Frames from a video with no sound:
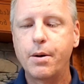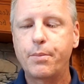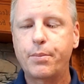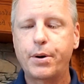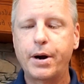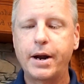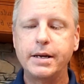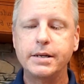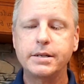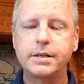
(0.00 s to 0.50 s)

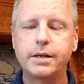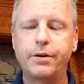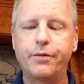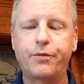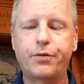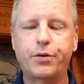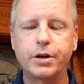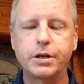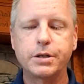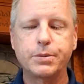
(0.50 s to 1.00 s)
Praise
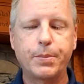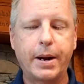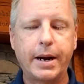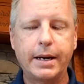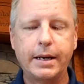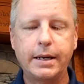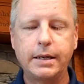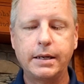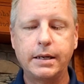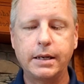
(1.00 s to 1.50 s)
him for his
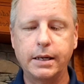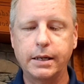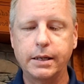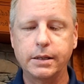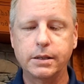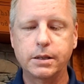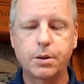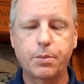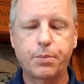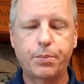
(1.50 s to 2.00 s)
mighty
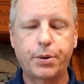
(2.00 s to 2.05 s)
deeds.